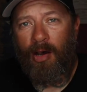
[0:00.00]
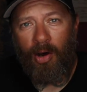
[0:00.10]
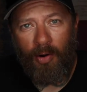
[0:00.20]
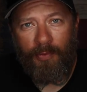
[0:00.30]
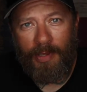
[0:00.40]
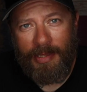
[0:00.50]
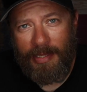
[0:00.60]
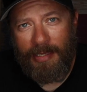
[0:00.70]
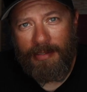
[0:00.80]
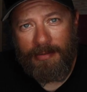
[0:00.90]
hopefully
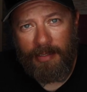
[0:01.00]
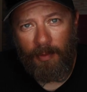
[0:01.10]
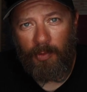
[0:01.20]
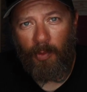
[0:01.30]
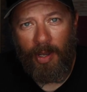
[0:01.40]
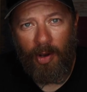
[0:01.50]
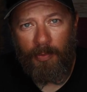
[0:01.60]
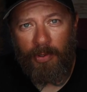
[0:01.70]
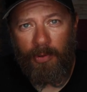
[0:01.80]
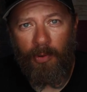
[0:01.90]
these tips will
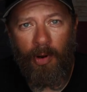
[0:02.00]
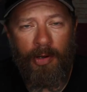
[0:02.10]
help you